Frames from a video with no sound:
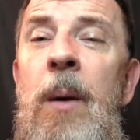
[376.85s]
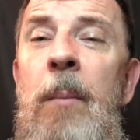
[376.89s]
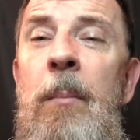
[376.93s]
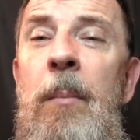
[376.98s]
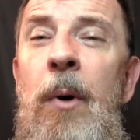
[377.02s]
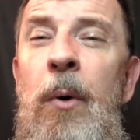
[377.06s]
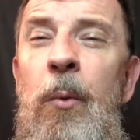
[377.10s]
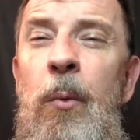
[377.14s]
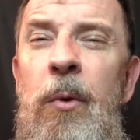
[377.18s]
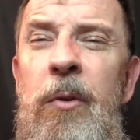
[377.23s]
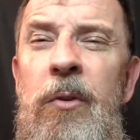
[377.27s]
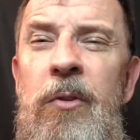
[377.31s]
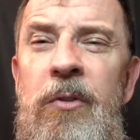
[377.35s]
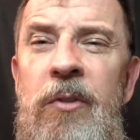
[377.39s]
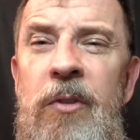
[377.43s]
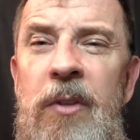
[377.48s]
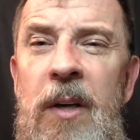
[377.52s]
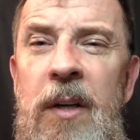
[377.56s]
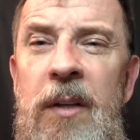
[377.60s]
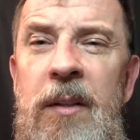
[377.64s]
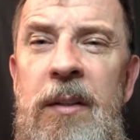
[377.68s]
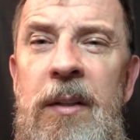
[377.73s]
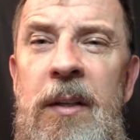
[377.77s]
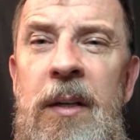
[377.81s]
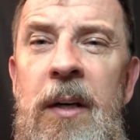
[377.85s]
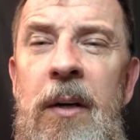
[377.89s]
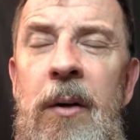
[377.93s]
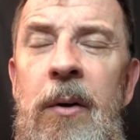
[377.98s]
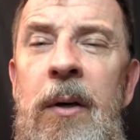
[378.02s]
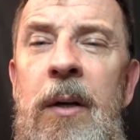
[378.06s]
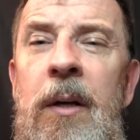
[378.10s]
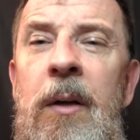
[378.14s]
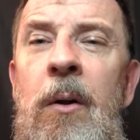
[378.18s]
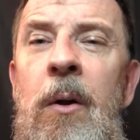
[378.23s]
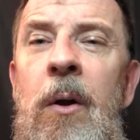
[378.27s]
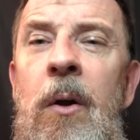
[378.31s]
But with sudden
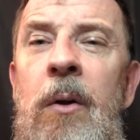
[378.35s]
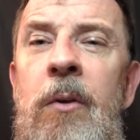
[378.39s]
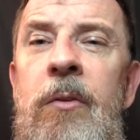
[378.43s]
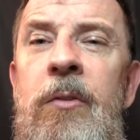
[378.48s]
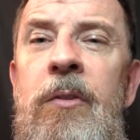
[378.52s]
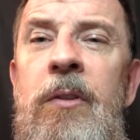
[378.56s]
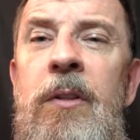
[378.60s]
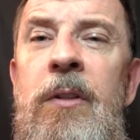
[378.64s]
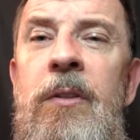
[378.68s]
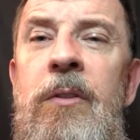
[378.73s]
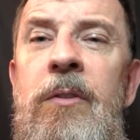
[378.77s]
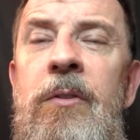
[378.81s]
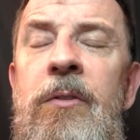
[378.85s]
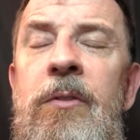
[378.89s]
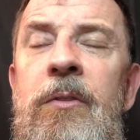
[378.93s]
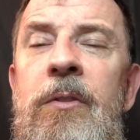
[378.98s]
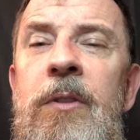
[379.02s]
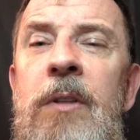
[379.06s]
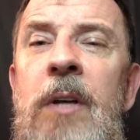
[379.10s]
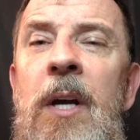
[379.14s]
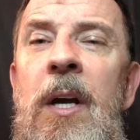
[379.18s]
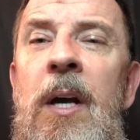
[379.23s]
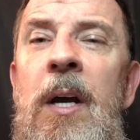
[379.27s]
hearing losses,